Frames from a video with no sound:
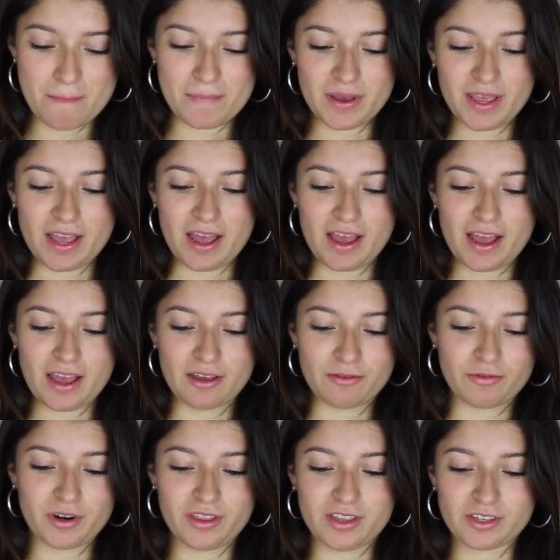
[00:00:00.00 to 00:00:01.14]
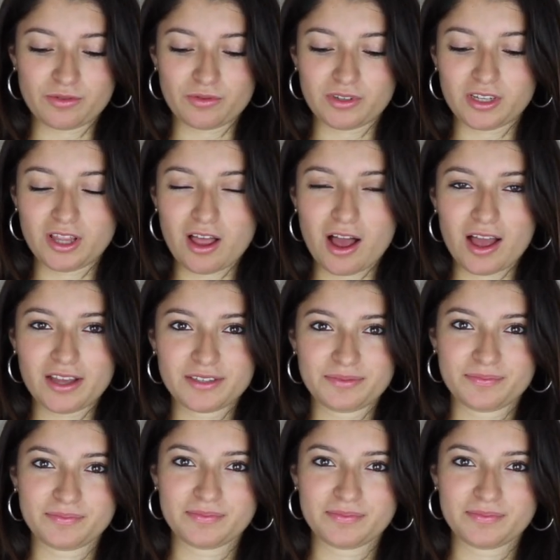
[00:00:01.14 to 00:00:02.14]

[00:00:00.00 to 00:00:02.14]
But yeah, I wear this one a lot.